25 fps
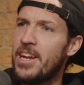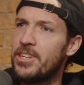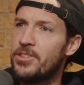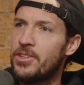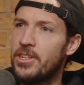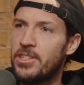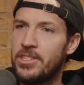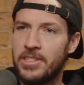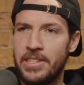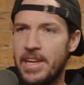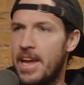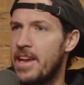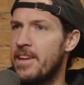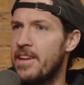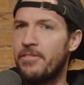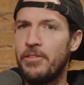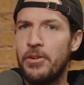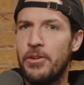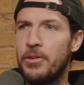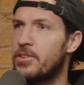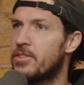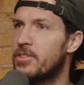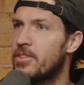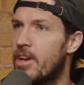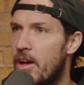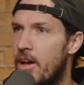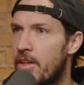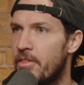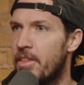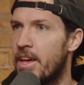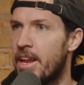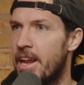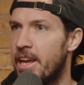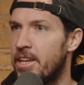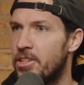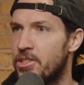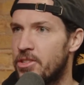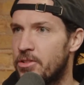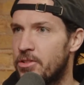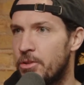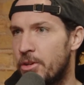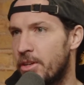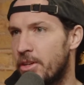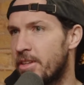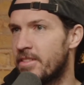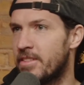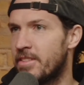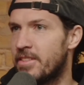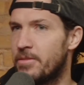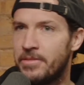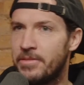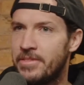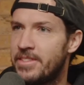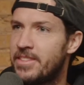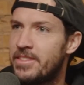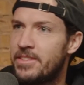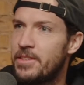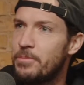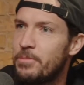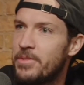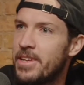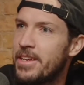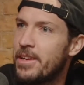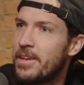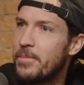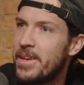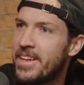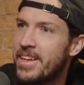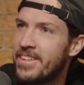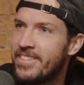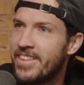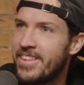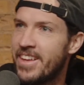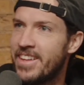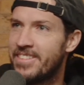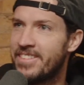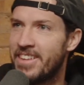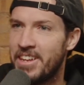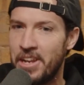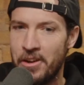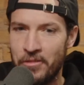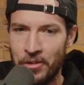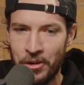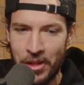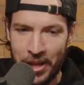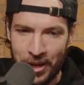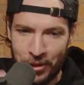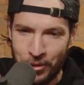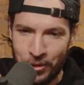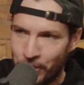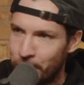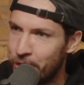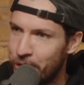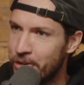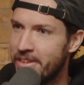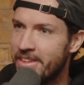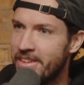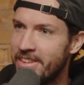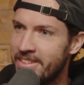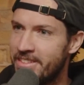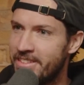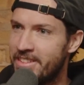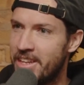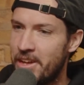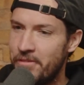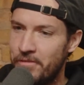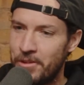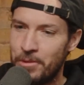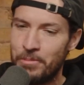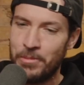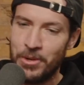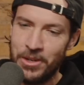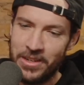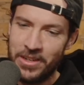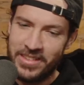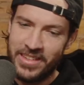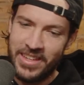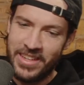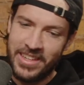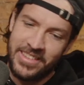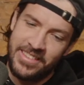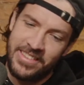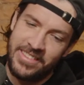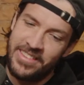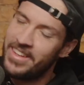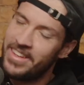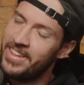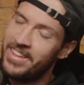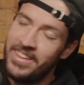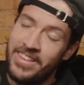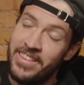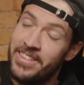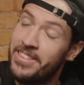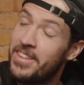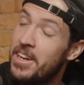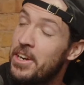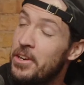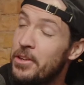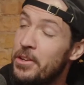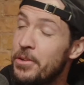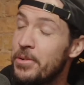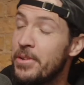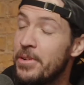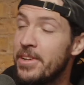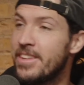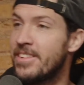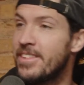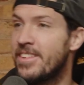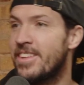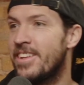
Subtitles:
structure, I didn't even know it was called that. I just do it because it seems like it makes sense. I never learned this stuff in books. I just started doing it.